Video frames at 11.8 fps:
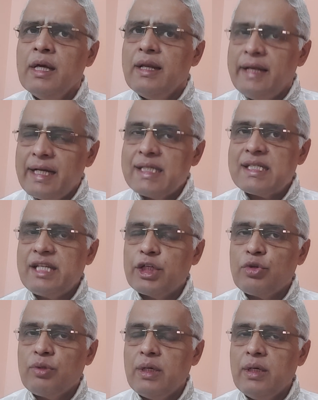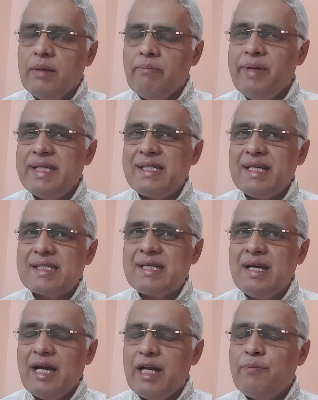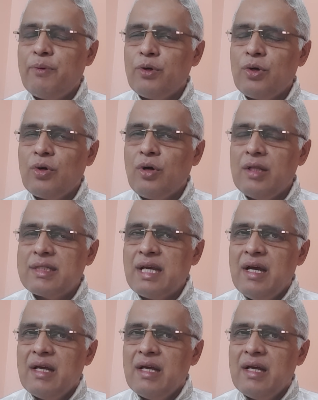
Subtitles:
let us stick to the basics and protocols,